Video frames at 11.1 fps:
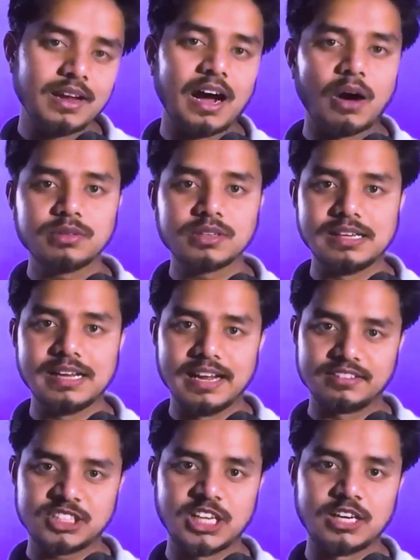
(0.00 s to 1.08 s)
after
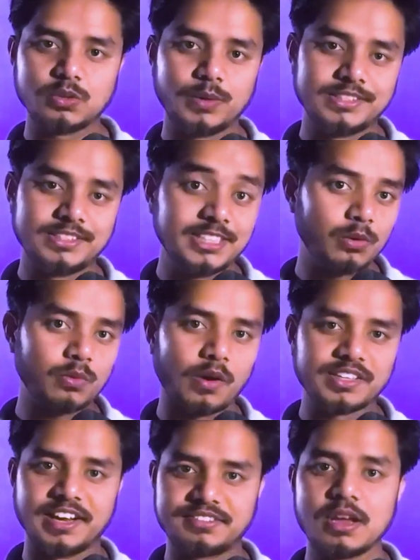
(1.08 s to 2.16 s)
links shared with zero
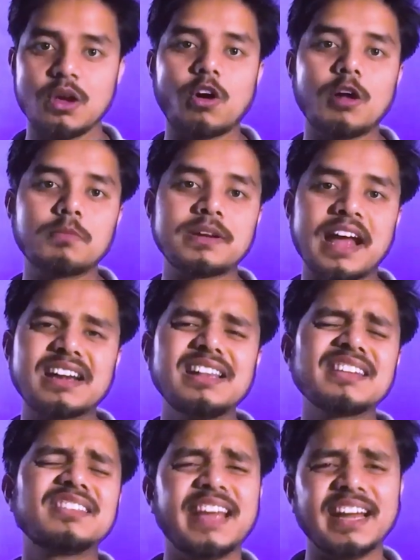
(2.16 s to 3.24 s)
context convert at
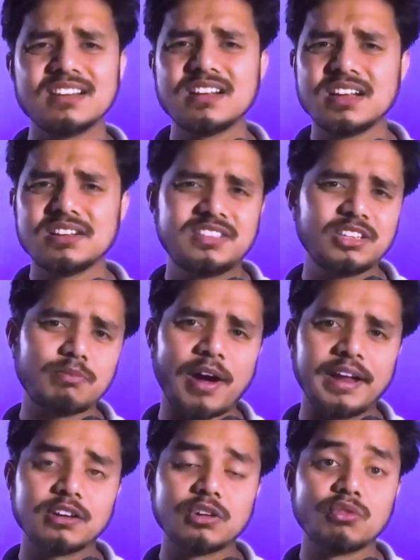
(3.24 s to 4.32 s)
less than
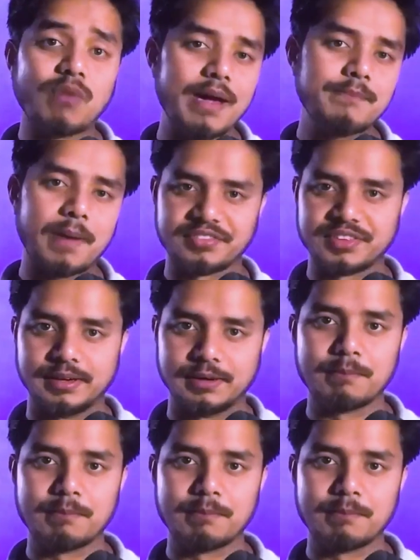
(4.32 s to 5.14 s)
0.5%.